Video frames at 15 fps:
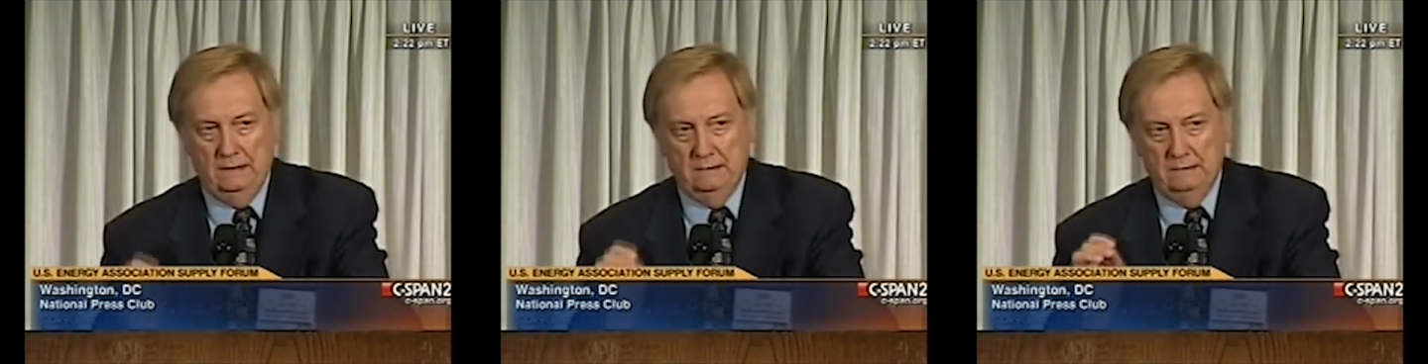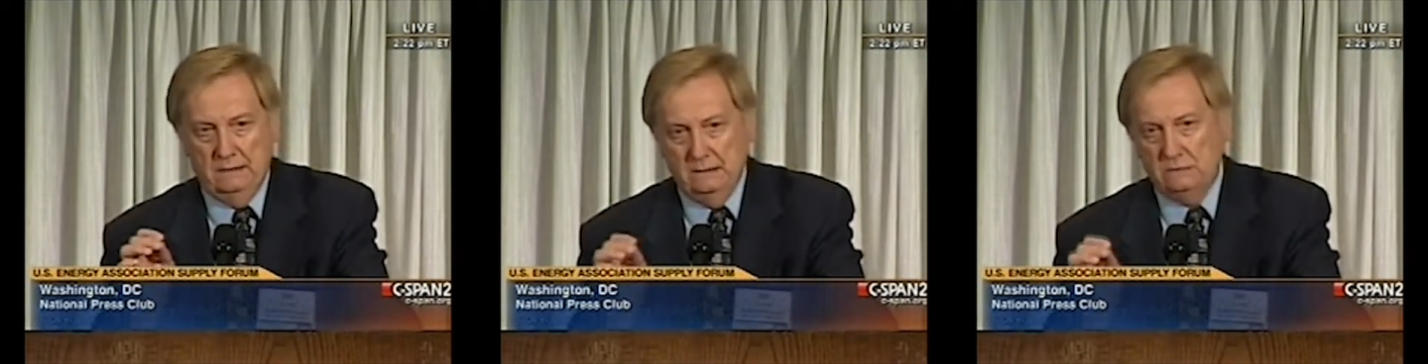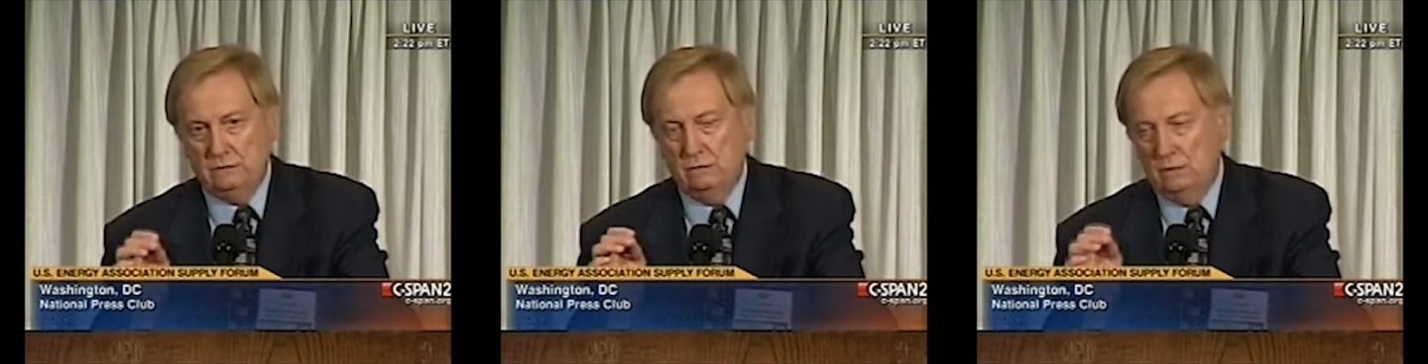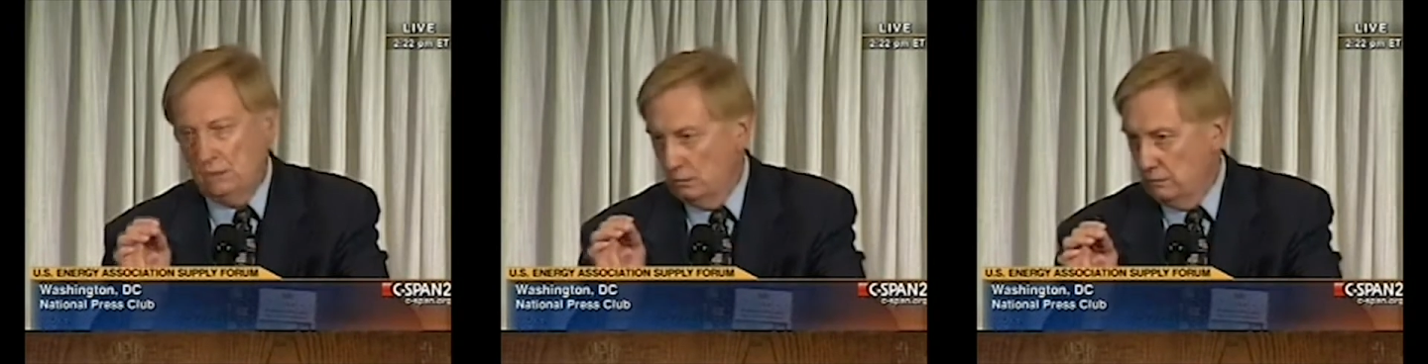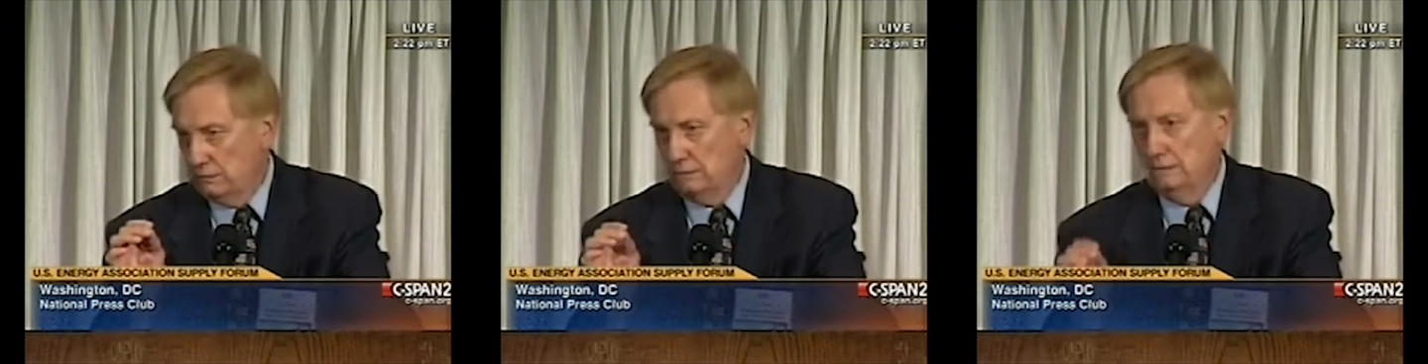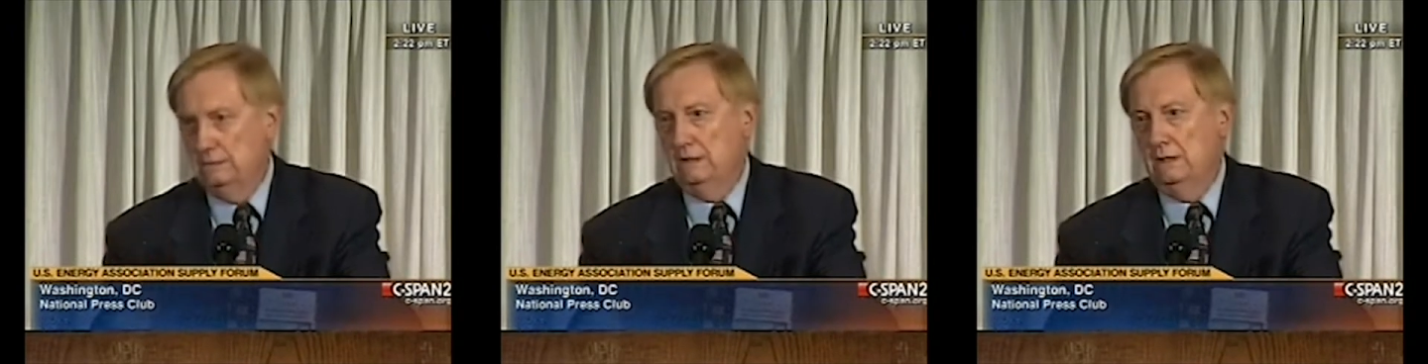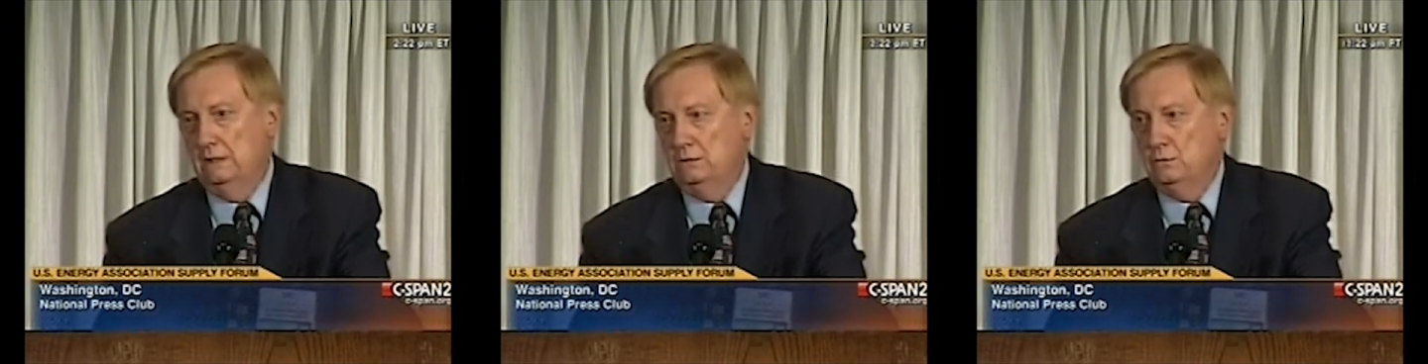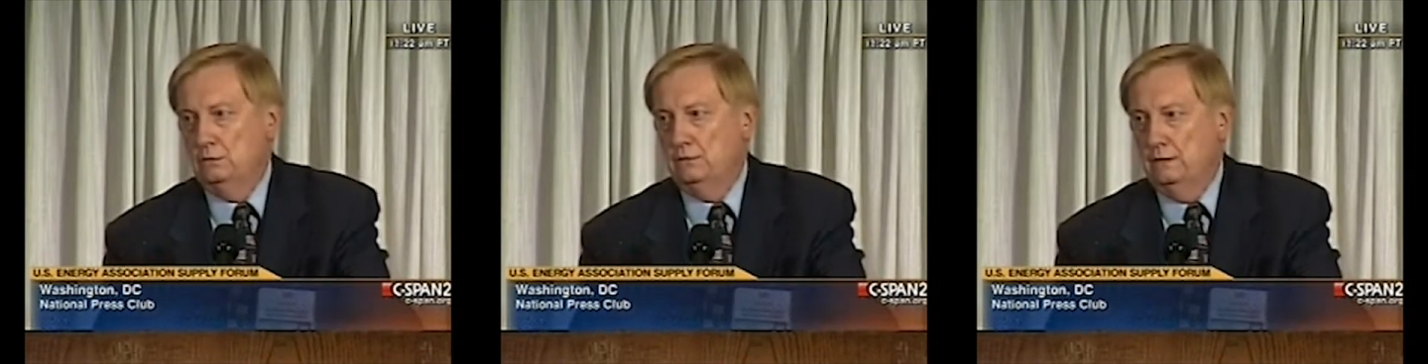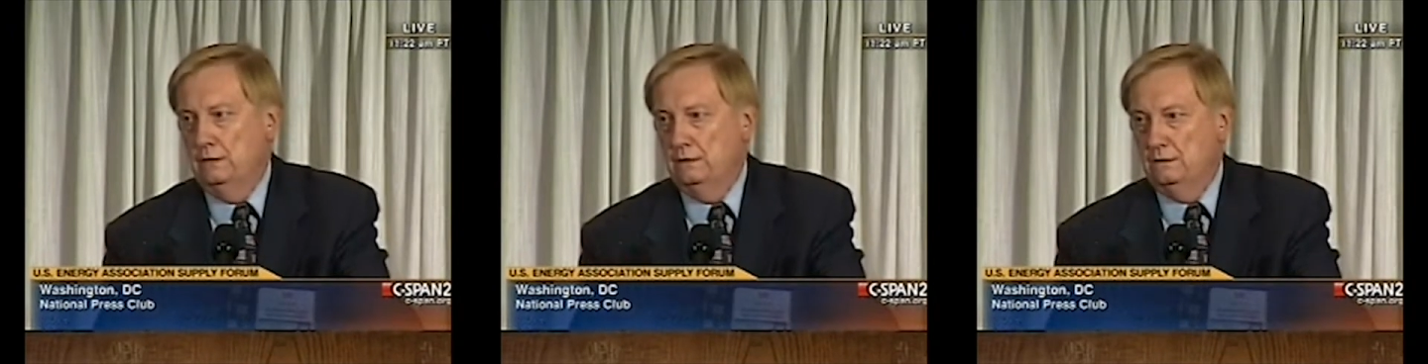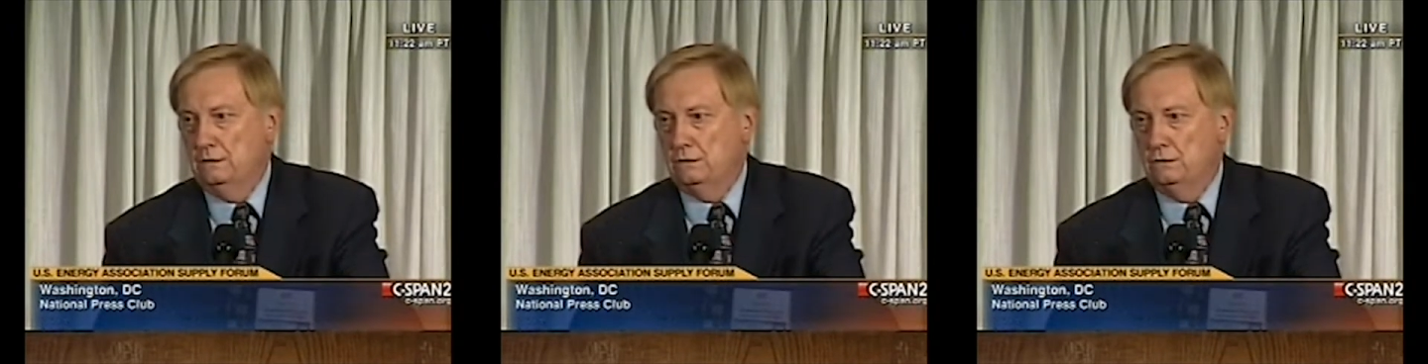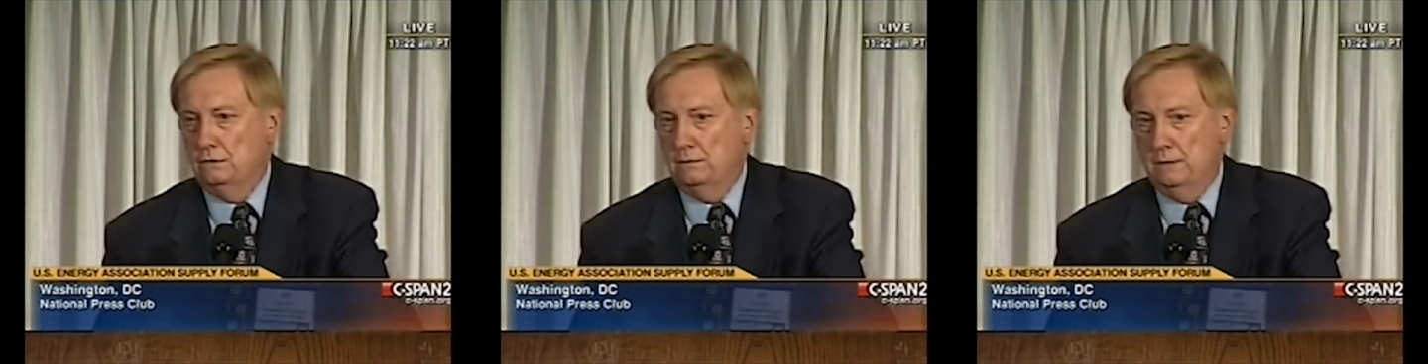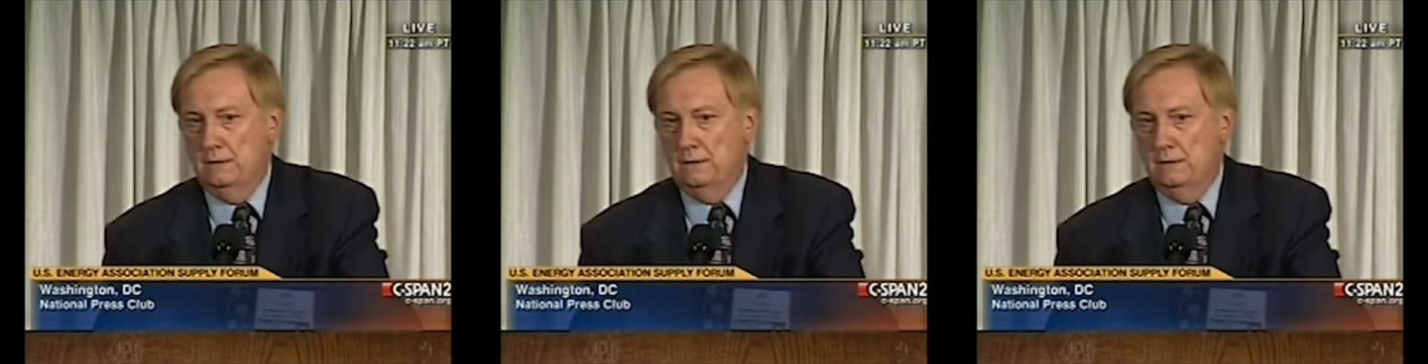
and that diesel always contains within it